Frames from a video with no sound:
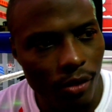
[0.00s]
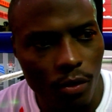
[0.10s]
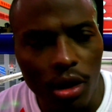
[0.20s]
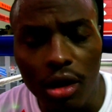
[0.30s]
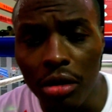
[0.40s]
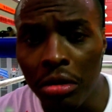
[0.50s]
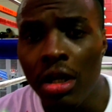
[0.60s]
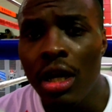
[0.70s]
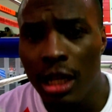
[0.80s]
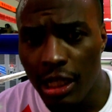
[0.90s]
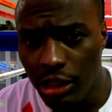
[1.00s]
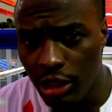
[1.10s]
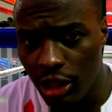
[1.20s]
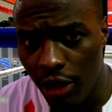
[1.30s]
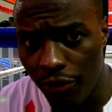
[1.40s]
Well, let's
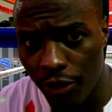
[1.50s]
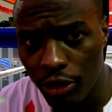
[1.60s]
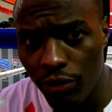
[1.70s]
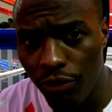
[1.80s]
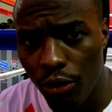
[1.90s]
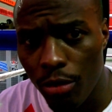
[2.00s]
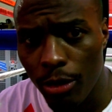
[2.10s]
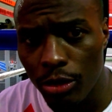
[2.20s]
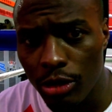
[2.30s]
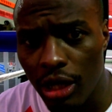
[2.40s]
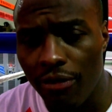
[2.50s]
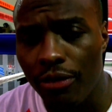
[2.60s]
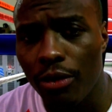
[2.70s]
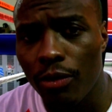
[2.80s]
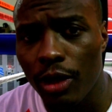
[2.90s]
just say first and foremost, I
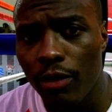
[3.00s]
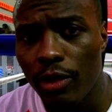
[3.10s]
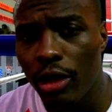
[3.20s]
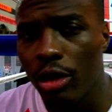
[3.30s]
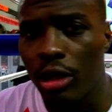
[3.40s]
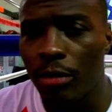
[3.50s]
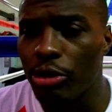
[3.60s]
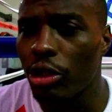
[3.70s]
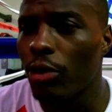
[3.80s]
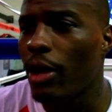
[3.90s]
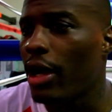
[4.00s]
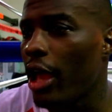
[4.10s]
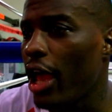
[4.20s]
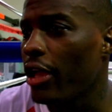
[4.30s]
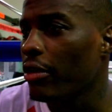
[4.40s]
feel really, really good. Let me show you why.
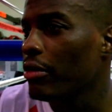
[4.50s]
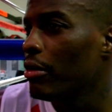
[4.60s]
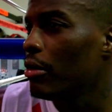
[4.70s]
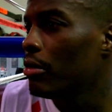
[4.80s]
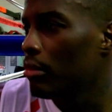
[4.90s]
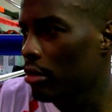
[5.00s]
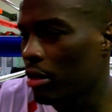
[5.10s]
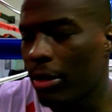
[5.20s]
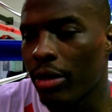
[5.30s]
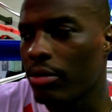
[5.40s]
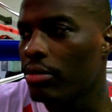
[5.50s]
Hey, come here.